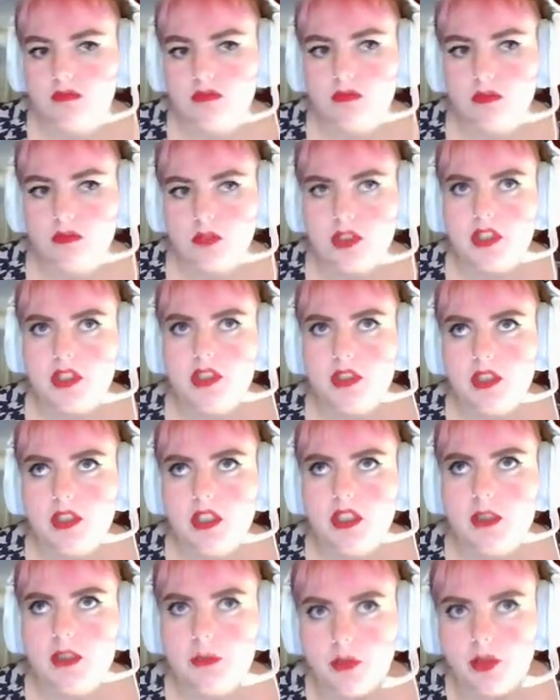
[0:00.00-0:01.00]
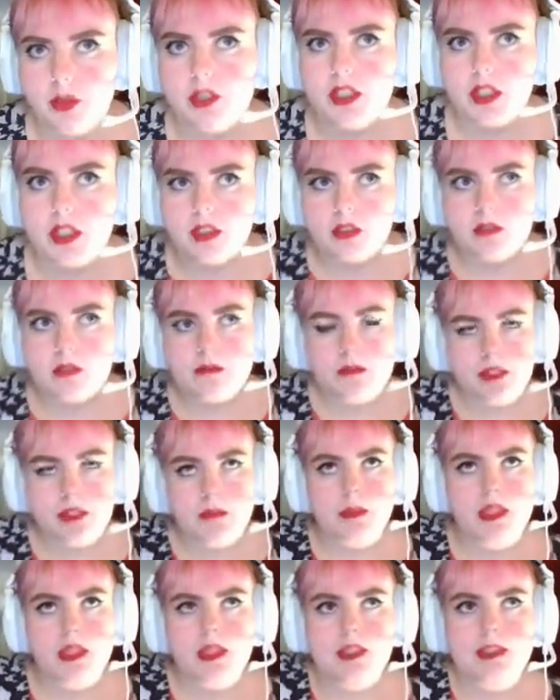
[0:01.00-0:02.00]
But the Bonnier
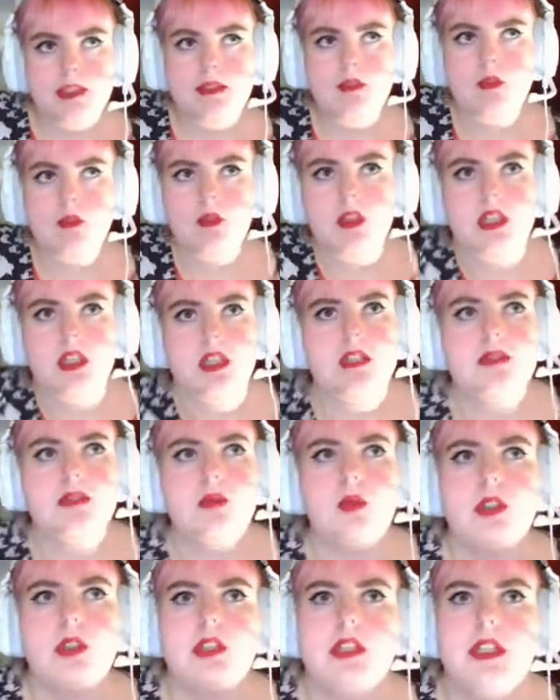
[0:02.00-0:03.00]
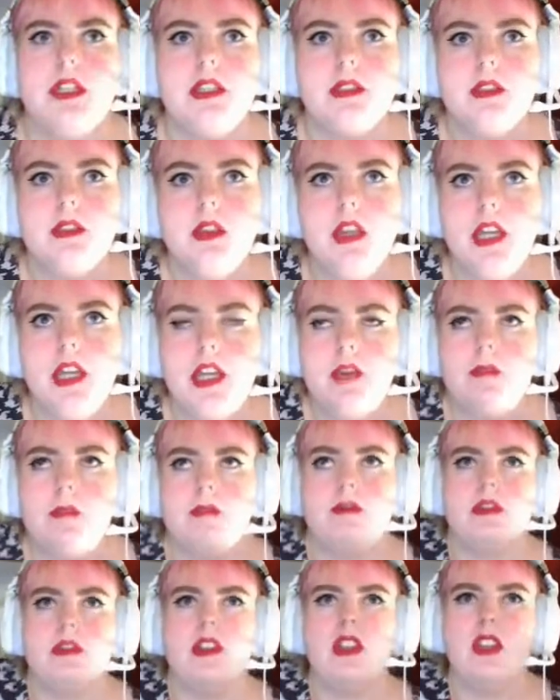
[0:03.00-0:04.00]
family it's one that have